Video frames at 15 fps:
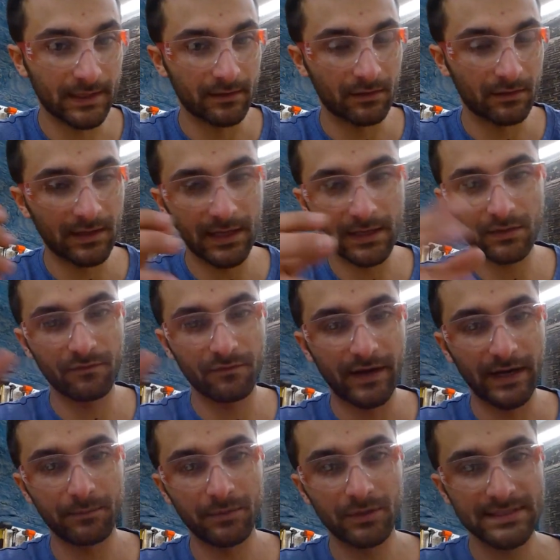There are a lot of
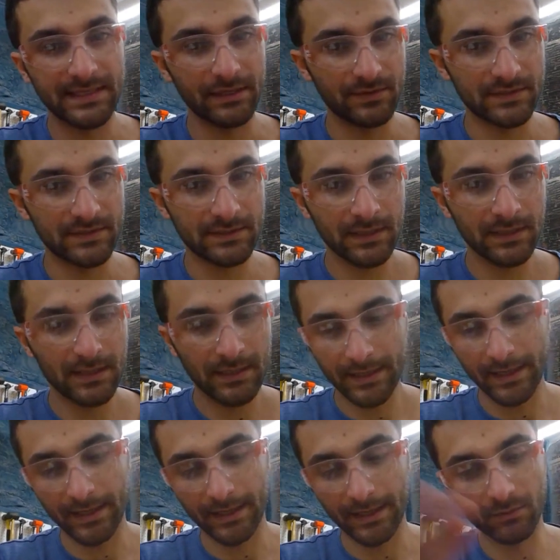fibers. They use
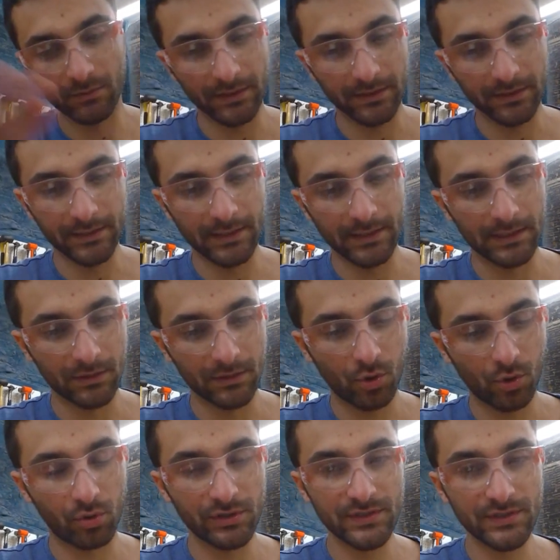a really
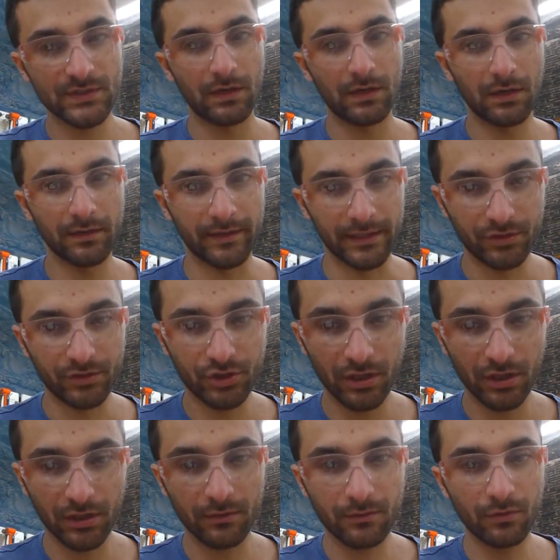coarse saw that
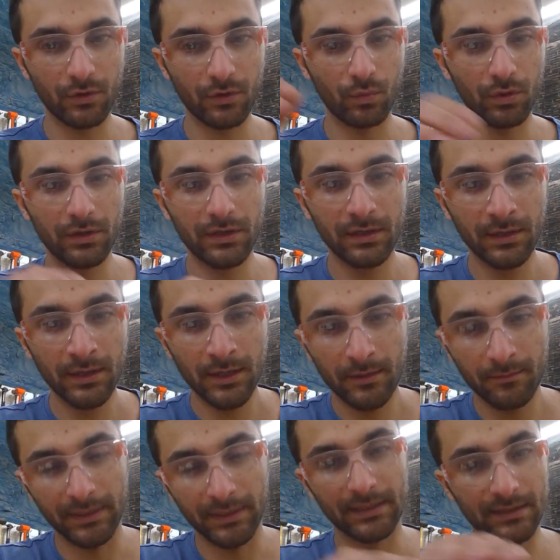chugged through the wood,
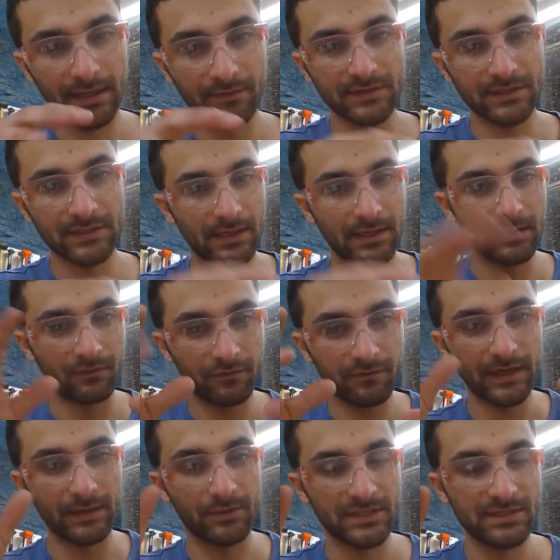but it left a lot of
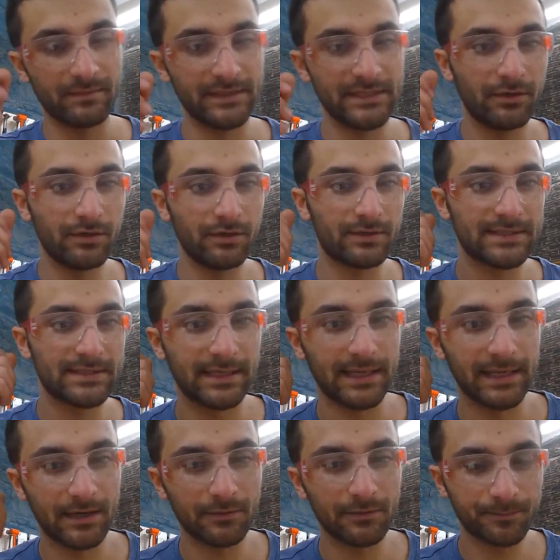fibrous material sticking
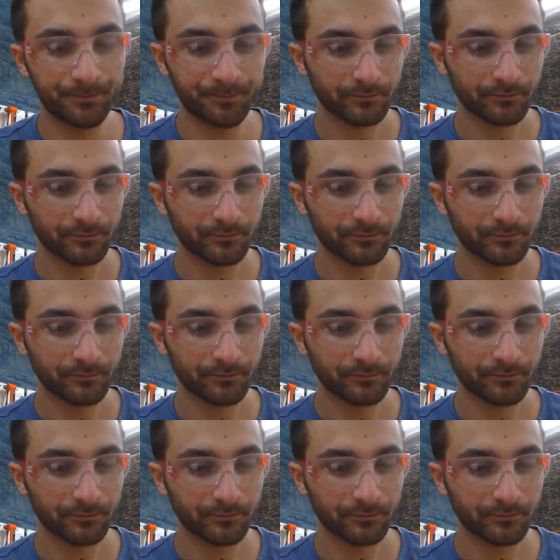out.